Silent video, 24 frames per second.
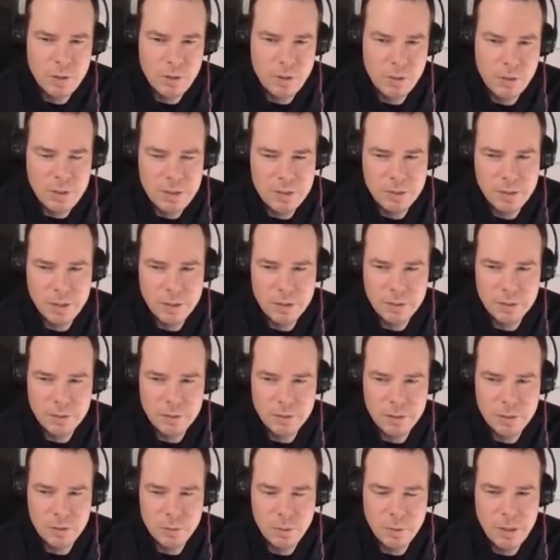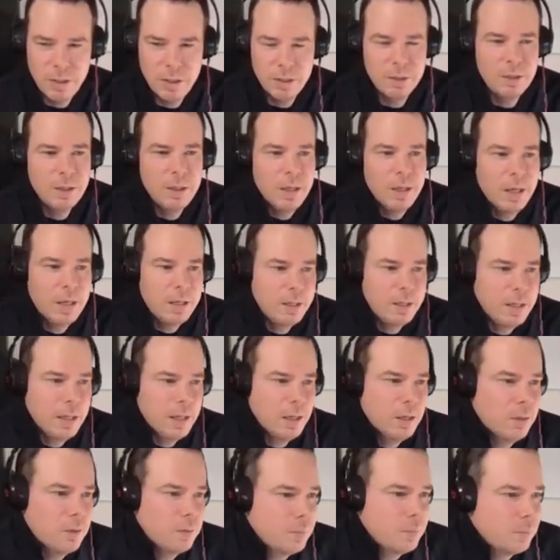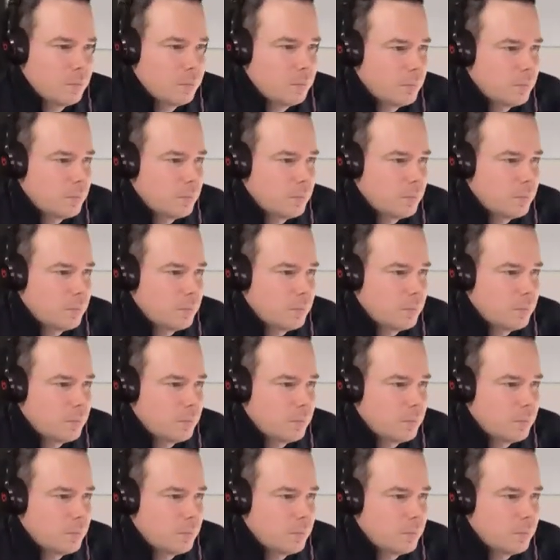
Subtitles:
3-cycle in this way, and now